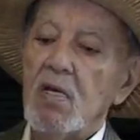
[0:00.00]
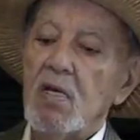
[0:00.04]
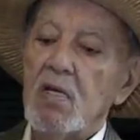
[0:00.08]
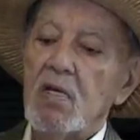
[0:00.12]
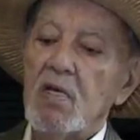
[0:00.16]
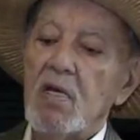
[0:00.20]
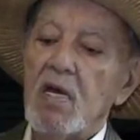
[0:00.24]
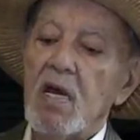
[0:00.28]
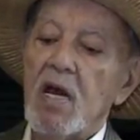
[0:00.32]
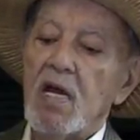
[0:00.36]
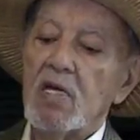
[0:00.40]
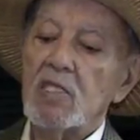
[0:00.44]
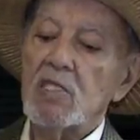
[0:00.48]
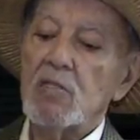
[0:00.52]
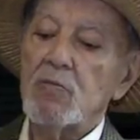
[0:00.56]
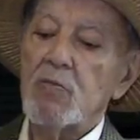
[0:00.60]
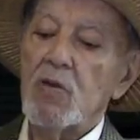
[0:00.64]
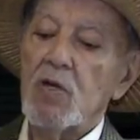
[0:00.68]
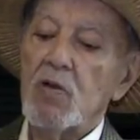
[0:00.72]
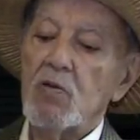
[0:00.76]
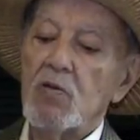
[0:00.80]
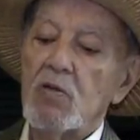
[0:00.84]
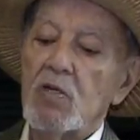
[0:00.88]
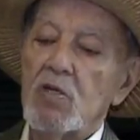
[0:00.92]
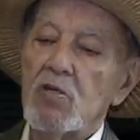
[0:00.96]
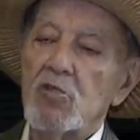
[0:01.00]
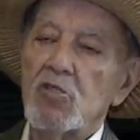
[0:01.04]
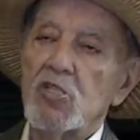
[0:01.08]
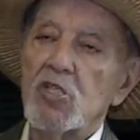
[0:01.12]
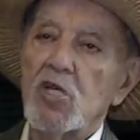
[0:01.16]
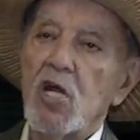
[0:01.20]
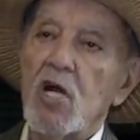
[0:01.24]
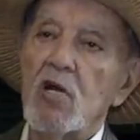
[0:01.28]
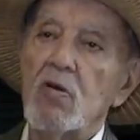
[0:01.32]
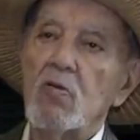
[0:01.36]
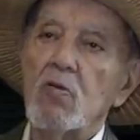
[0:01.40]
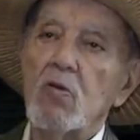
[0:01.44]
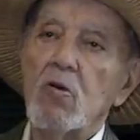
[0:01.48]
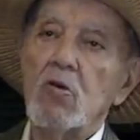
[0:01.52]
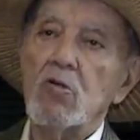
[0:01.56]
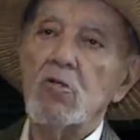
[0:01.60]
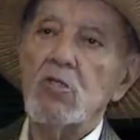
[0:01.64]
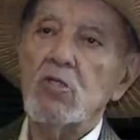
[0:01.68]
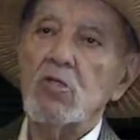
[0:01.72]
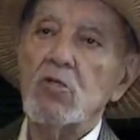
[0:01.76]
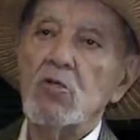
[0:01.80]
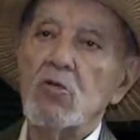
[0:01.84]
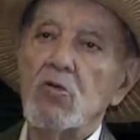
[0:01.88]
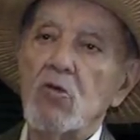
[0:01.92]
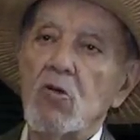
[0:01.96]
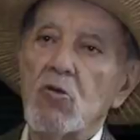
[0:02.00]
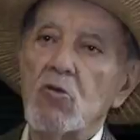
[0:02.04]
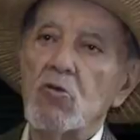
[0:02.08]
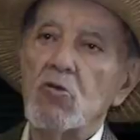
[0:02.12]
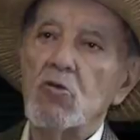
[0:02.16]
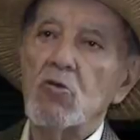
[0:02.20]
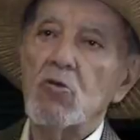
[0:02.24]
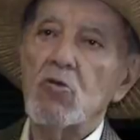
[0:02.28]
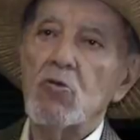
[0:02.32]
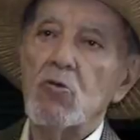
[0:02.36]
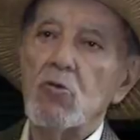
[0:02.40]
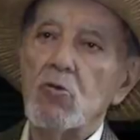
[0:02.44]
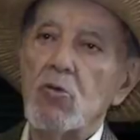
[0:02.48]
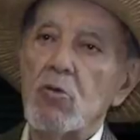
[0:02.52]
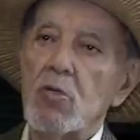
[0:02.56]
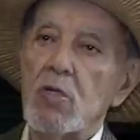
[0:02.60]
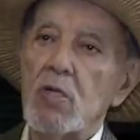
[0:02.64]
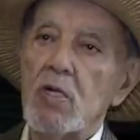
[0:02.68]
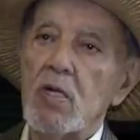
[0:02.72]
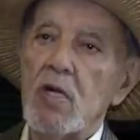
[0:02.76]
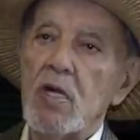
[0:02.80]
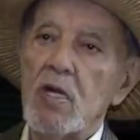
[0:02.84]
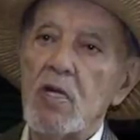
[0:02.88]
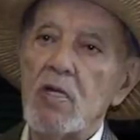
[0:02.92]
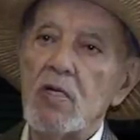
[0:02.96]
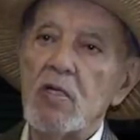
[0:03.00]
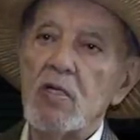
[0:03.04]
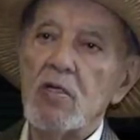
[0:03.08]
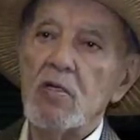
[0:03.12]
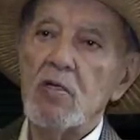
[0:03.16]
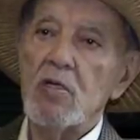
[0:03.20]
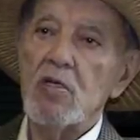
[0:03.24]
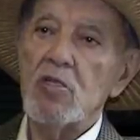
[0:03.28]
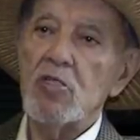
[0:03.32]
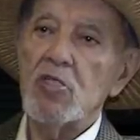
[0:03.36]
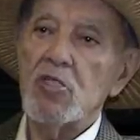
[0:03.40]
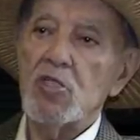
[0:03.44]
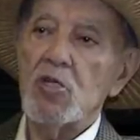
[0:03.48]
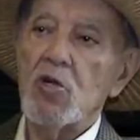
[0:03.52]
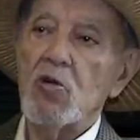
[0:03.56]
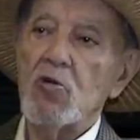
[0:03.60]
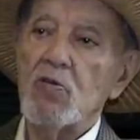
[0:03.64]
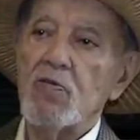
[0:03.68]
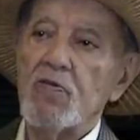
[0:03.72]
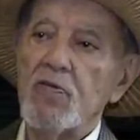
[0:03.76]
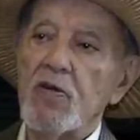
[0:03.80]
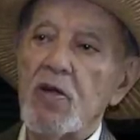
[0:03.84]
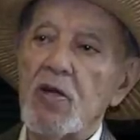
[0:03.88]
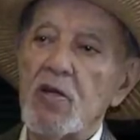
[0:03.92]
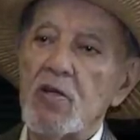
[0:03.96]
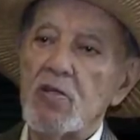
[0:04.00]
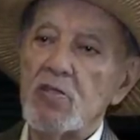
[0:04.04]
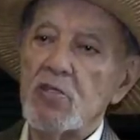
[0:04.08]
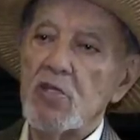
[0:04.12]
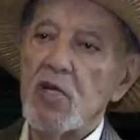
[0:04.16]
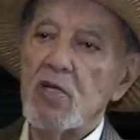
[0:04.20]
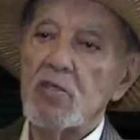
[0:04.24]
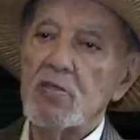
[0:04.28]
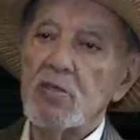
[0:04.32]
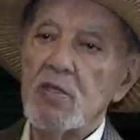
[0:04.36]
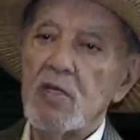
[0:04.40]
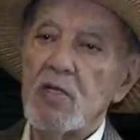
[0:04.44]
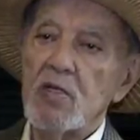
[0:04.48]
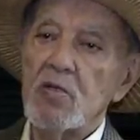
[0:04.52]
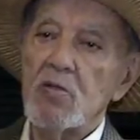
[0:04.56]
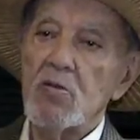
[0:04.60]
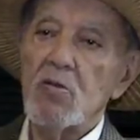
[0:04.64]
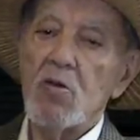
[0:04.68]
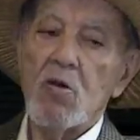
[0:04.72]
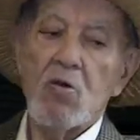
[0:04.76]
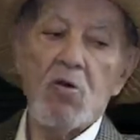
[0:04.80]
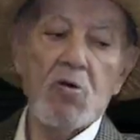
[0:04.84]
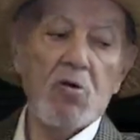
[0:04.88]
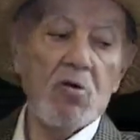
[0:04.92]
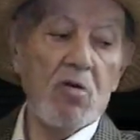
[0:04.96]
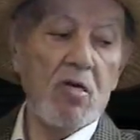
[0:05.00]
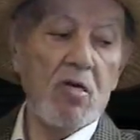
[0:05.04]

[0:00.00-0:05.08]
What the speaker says: He asked me if the Shah wants to talk to you in English or French. I said, no,